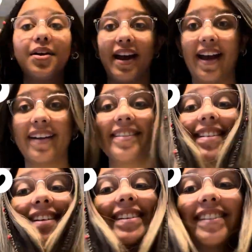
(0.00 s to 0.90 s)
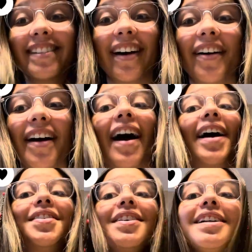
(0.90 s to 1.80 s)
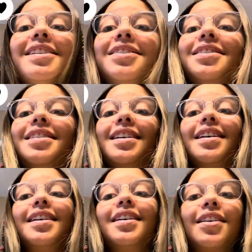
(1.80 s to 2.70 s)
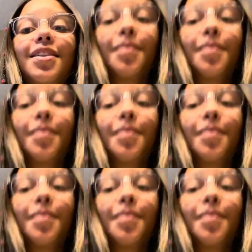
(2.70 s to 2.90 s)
Okay, so I finished the